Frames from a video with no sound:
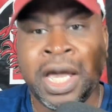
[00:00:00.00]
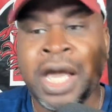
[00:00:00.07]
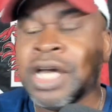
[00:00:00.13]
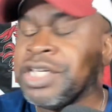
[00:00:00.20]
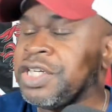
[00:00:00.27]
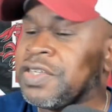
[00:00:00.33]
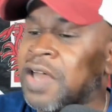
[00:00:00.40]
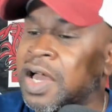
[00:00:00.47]

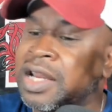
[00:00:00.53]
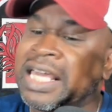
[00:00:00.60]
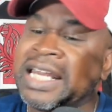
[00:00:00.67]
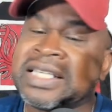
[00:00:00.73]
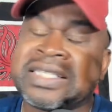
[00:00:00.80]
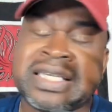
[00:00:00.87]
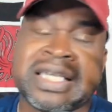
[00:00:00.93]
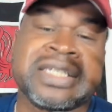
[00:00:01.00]
She's gonna get
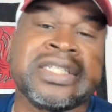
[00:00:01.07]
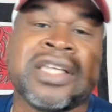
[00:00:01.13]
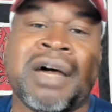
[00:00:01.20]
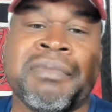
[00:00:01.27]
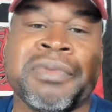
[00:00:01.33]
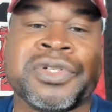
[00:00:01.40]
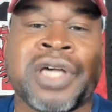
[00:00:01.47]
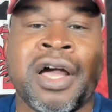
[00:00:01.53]
assist
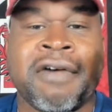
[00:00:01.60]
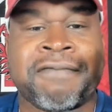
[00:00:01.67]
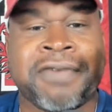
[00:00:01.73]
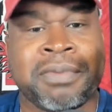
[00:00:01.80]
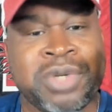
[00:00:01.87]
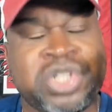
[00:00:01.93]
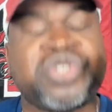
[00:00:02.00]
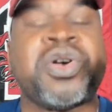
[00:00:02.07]
numbers from
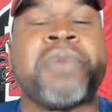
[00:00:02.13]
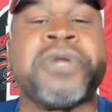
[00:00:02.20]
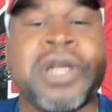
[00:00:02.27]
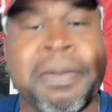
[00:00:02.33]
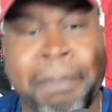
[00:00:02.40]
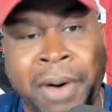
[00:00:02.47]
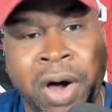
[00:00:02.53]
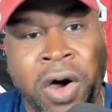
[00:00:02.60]
distributing the
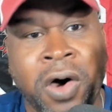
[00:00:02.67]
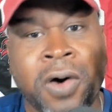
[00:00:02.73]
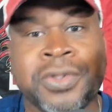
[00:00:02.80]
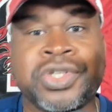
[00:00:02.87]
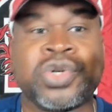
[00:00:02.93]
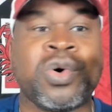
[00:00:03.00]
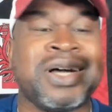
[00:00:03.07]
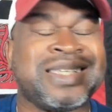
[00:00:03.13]
ball
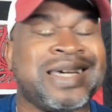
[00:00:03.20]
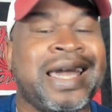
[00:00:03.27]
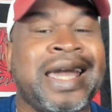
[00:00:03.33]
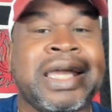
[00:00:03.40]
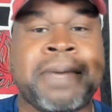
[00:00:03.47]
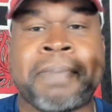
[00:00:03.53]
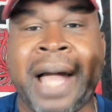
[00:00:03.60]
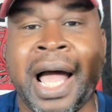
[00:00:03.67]
to a
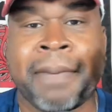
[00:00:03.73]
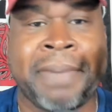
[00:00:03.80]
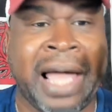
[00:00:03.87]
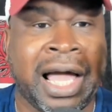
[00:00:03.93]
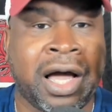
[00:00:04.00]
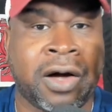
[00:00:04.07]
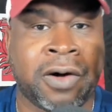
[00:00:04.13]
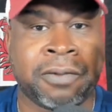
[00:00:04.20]
Te-Hina
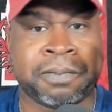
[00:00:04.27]
Paopao,